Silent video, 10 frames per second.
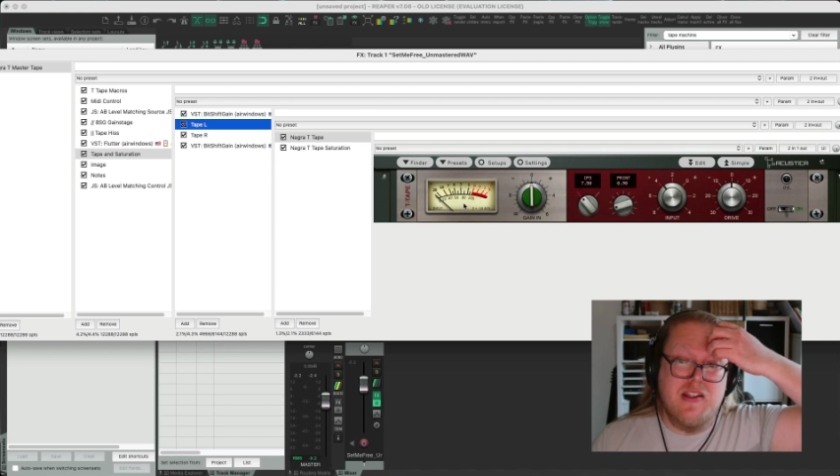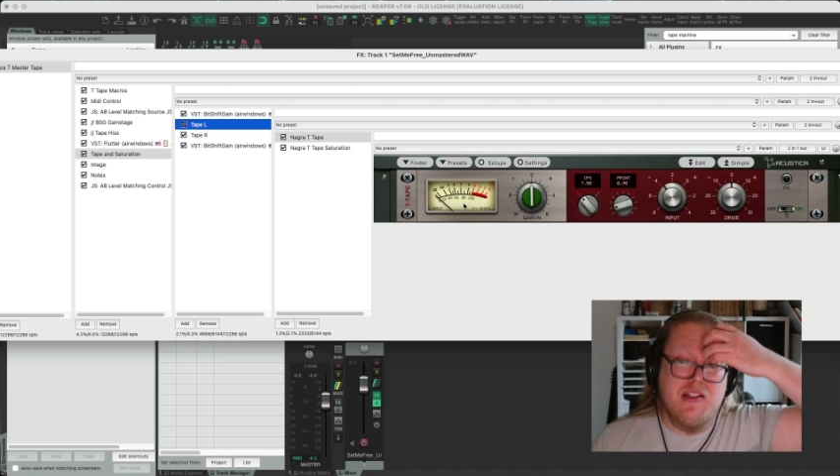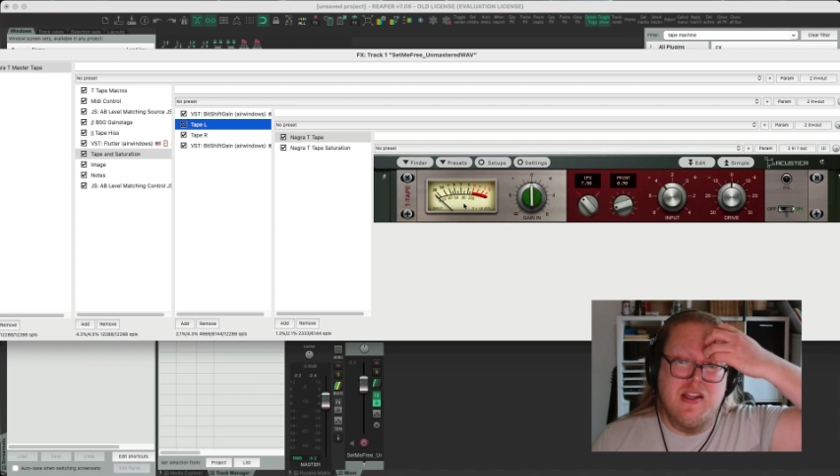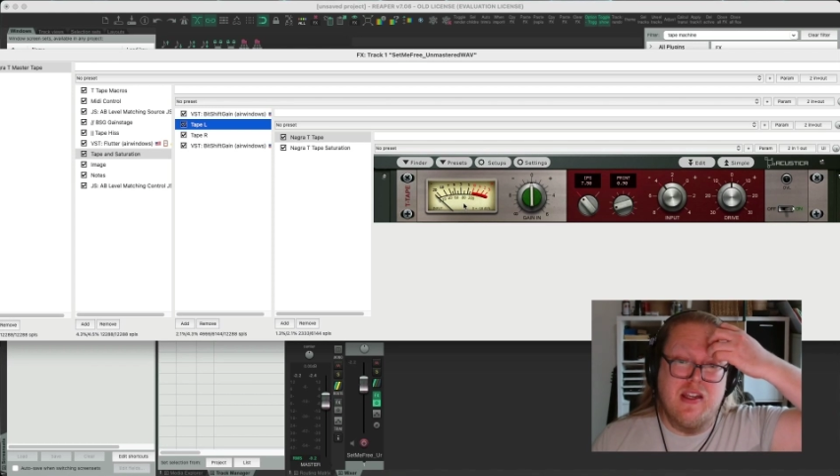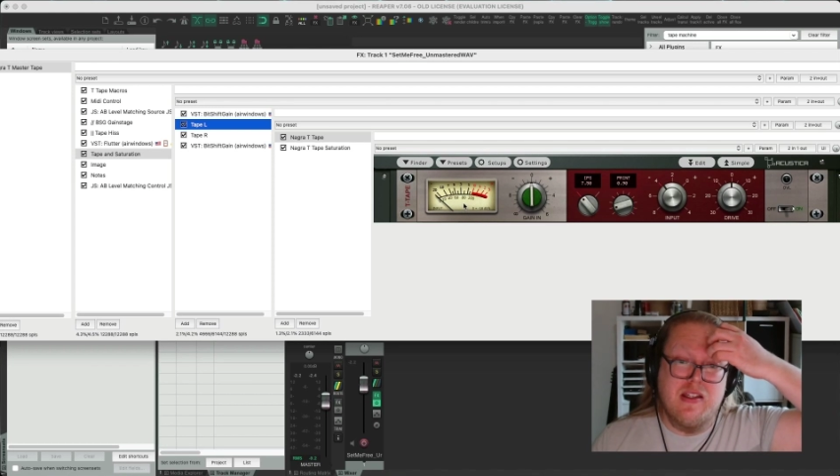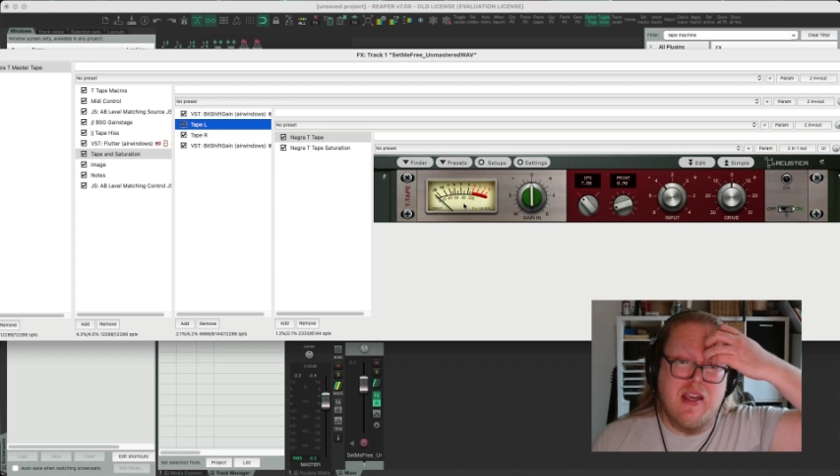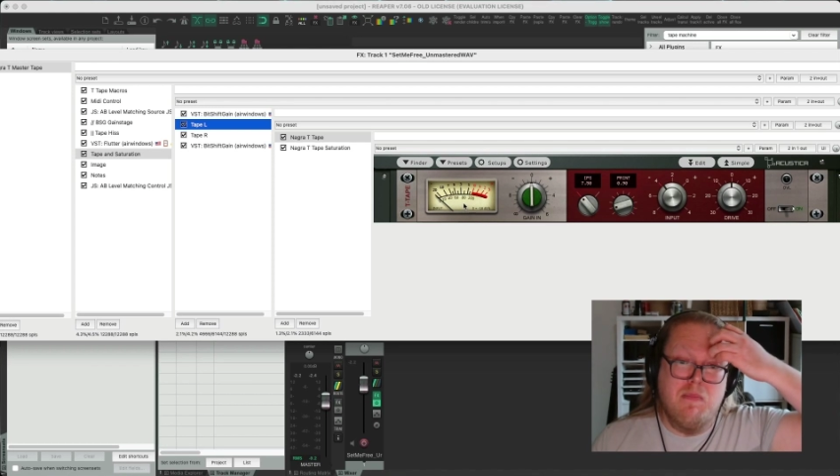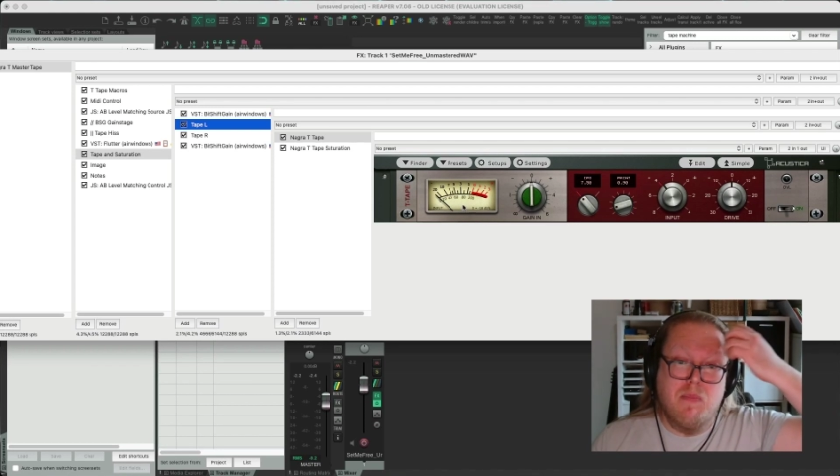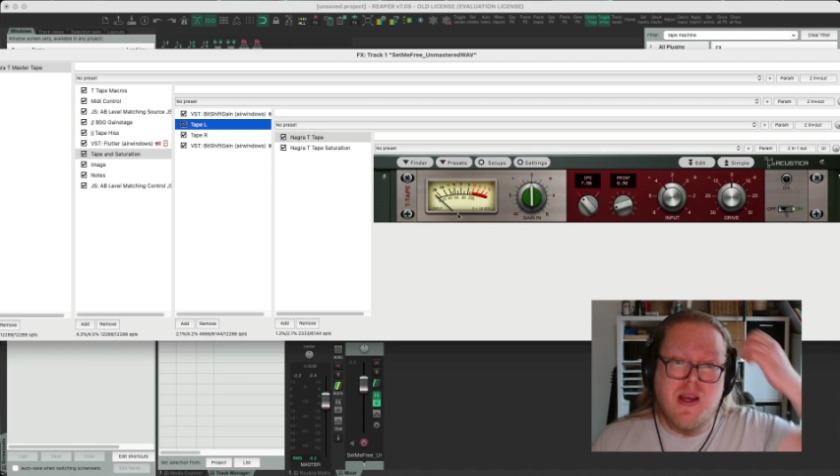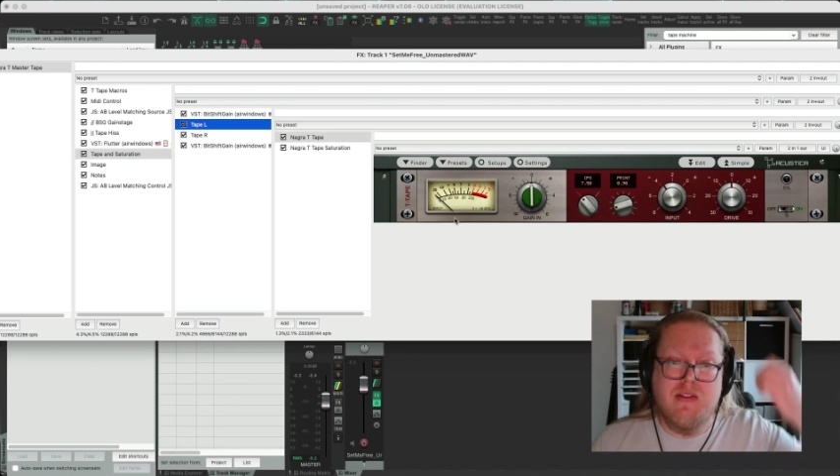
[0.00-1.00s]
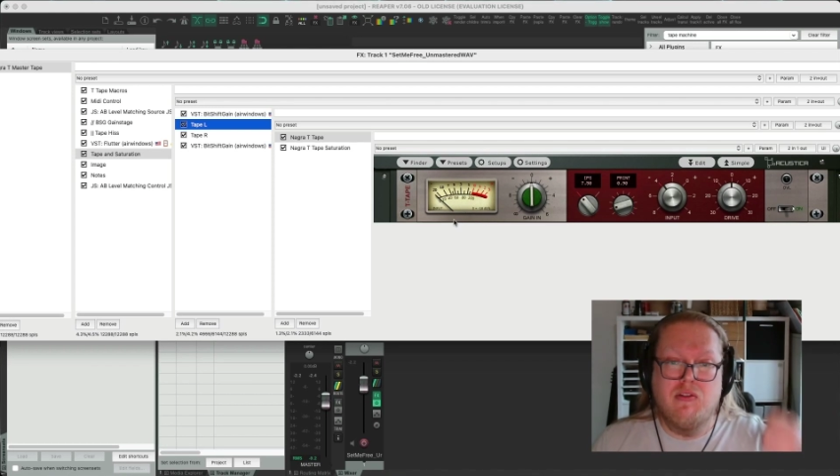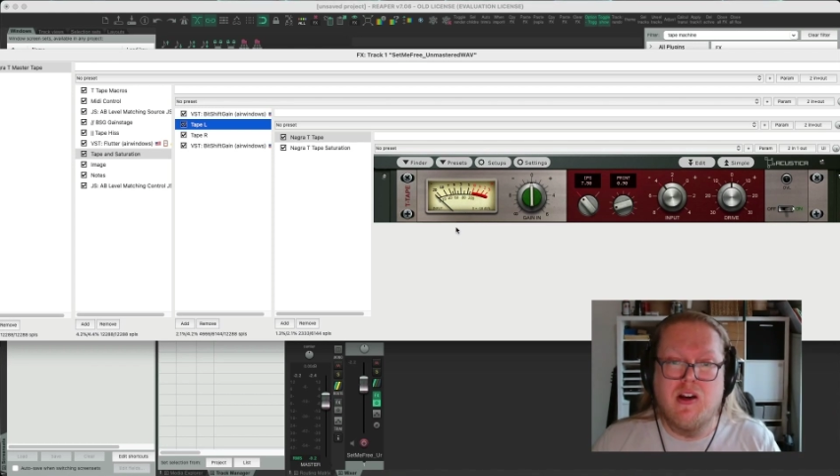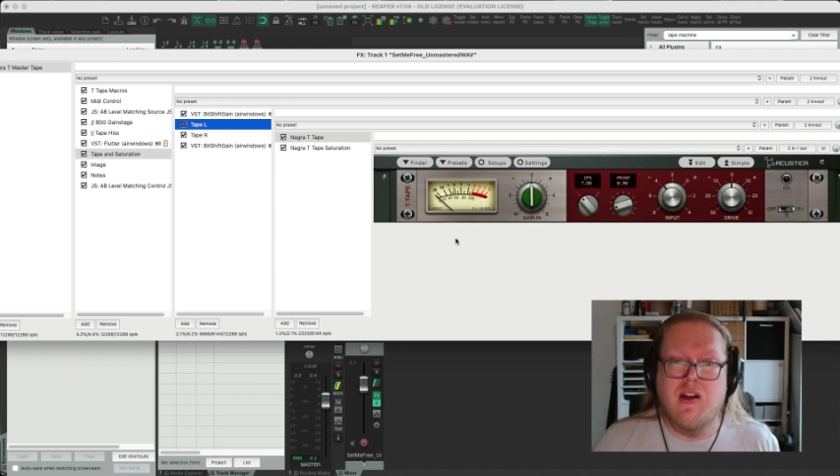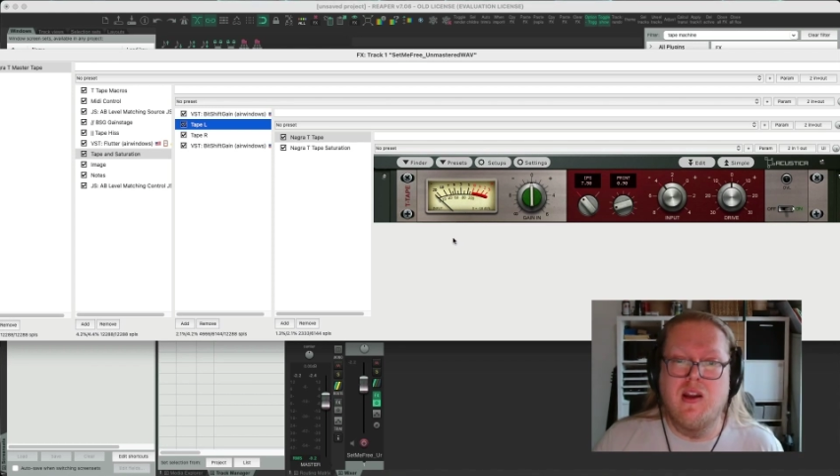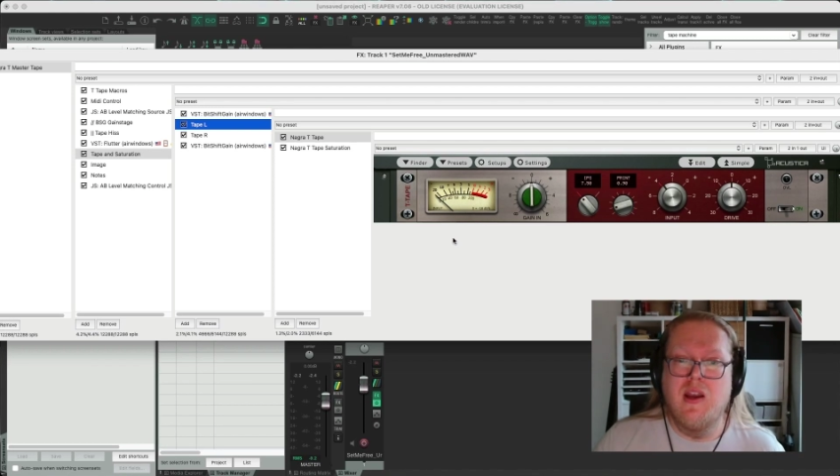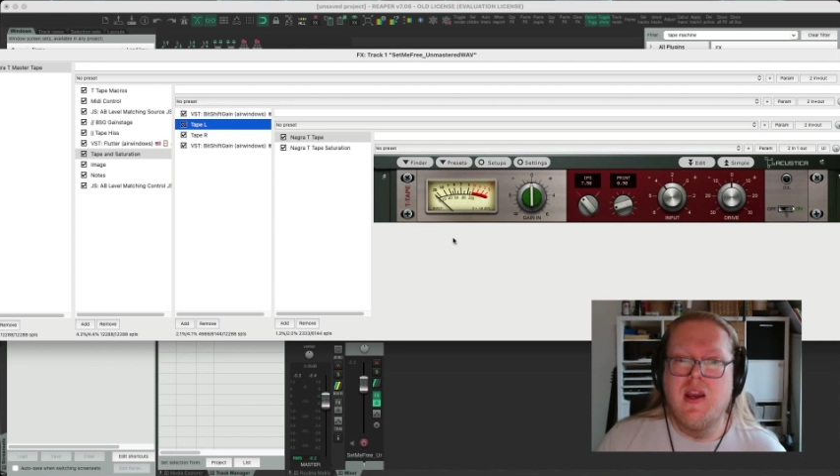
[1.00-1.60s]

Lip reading: is the Tim Petherick